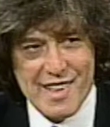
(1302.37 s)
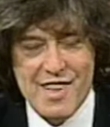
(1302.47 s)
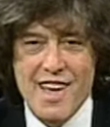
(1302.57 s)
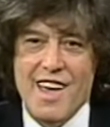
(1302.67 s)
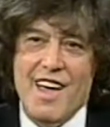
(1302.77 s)

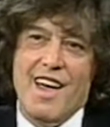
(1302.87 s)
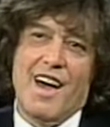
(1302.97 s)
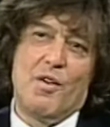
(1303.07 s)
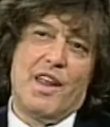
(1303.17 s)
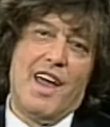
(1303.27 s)
it. All right.
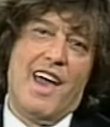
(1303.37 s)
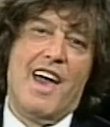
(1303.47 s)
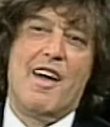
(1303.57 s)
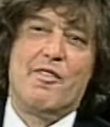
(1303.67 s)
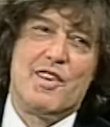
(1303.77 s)
But what it, I
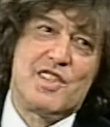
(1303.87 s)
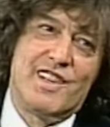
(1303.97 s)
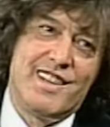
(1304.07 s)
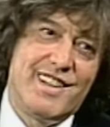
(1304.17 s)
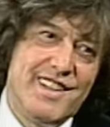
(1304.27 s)
have let me just
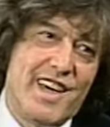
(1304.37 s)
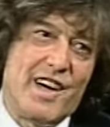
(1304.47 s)
a, be clear